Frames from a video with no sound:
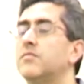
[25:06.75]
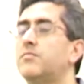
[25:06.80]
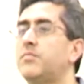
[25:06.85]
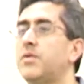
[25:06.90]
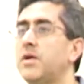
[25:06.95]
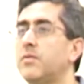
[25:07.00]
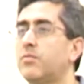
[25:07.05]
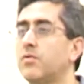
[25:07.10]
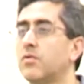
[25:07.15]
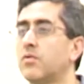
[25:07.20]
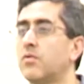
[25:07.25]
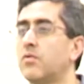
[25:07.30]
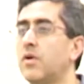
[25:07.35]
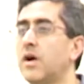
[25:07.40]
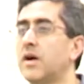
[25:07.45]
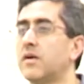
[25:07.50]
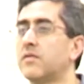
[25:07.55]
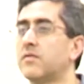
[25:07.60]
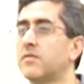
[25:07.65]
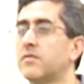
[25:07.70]
People who
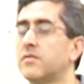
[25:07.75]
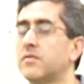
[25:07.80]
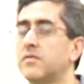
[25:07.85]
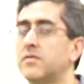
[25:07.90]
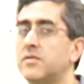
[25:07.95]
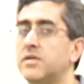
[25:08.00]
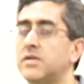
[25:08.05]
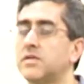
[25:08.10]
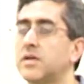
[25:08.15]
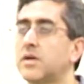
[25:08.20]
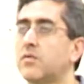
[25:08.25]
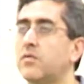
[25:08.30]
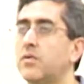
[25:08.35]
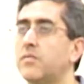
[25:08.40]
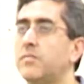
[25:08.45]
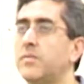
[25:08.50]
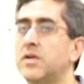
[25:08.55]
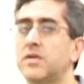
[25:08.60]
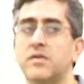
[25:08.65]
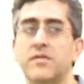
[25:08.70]
have this
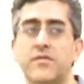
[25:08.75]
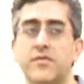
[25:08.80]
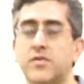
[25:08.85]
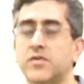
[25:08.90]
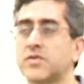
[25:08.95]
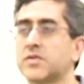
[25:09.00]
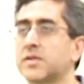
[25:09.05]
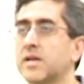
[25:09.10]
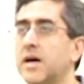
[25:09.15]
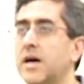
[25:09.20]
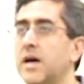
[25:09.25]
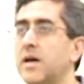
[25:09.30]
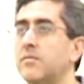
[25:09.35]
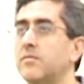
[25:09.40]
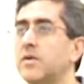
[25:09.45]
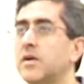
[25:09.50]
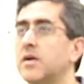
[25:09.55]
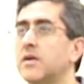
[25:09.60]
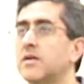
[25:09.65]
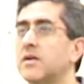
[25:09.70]
equipment the first
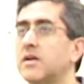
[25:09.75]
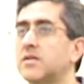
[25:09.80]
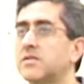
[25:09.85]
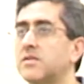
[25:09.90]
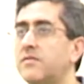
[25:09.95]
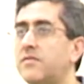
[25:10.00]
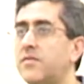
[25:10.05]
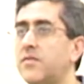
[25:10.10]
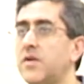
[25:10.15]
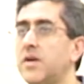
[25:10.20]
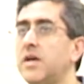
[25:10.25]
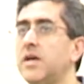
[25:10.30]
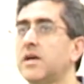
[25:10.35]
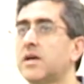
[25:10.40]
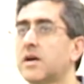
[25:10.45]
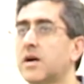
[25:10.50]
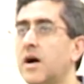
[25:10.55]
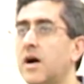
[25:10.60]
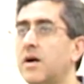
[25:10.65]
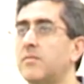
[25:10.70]
time, that's a very
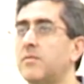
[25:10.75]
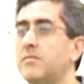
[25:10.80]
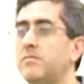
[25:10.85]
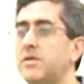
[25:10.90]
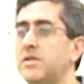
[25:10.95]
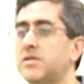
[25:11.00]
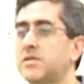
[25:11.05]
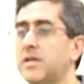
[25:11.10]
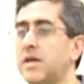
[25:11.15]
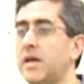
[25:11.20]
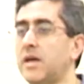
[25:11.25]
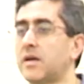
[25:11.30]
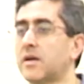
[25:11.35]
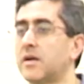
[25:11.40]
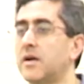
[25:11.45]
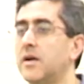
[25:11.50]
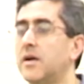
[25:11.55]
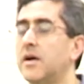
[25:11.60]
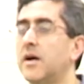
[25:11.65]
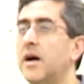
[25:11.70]
common mistake.
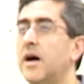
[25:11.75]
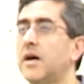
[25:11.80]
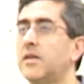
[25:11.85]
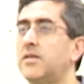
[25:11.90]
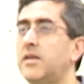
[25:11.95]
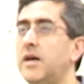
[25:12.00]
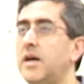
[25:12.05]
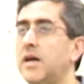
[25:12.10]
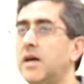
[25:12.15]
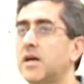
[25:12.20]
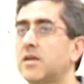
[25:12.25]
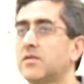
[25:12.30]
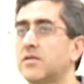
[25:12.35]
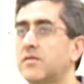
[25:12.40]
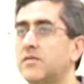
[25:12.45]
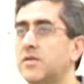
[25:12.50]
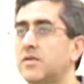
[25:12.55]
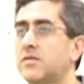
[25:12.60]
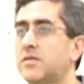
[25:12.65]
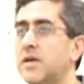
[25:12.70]
At the end
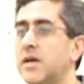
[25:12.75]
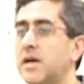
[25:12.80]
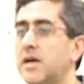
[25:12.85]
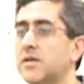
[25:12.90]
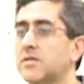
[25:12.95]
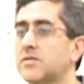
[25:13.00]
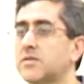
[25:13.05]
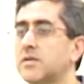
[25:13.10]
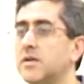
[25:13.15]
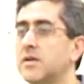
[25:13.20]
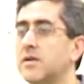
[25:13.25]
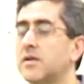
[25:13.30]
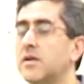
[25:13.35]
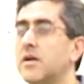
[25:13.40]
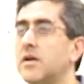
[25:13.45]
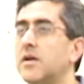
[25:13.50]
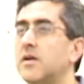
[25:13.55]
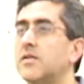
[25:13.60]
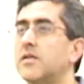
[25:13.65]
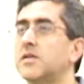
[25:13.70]
of the test,
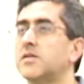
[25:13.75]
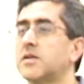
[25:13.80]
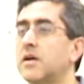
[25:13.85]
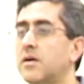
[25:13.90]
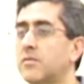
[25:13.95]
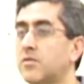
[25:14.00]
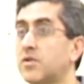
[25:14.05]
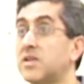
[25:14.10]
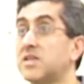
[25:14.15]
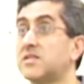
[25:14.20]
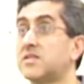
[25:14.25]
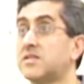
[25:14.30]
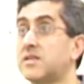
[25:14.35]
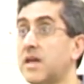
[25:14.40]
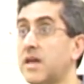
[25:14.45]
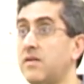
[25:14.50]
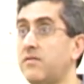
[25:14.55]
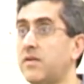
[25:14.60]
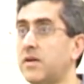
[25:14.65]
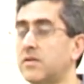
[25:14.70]
they say, I'm going to
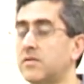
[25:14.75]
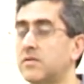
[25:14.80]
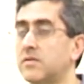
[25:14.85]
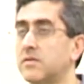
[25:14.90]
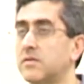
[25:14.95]
save it.